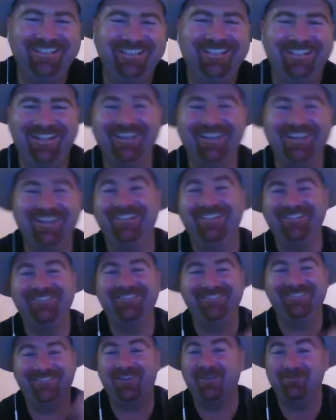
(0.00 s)
yeah.
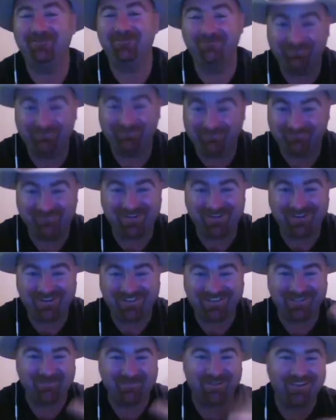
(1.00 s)
I'm very
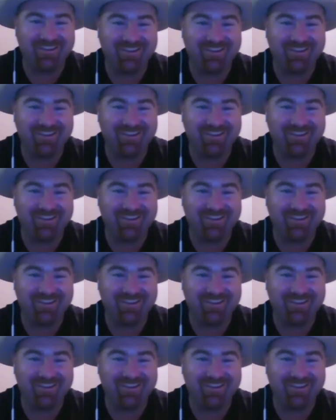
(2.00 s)
similar to